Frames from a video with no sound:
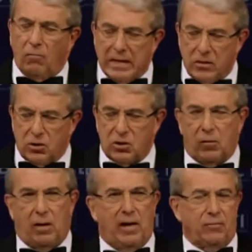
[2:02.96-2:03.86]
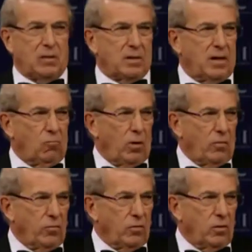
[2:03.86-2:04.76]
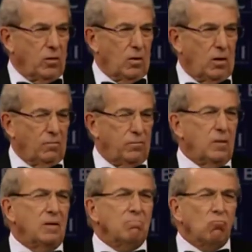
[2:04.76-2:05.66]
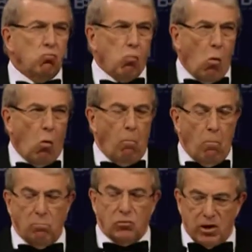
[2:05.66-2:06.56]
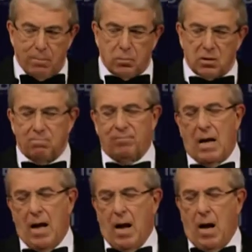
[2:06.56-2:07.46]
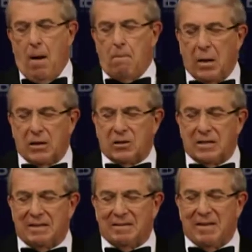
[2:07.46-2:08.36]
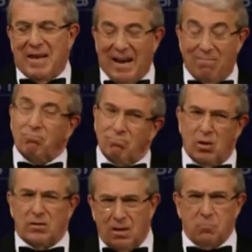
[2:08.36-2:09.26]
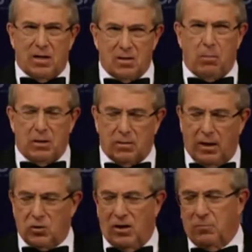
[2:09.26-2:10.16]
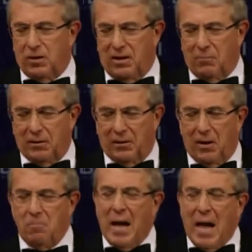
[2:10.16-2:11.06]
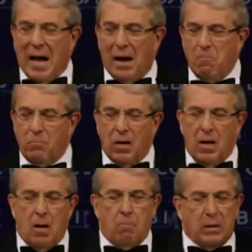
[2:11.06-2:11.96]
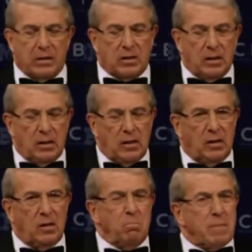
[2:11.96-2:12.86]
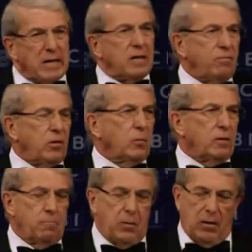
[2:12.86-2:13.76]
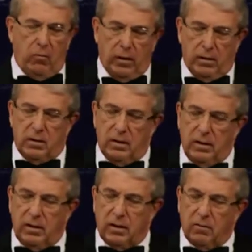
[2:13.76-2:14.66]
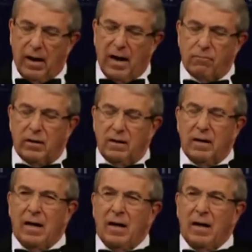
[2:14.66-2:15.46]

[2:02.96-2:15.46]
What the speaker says: industry, I have to say, rather than of war ships. But, well, sometimes both, actually, I'm thinking about it now. But many of you in the period, you know, having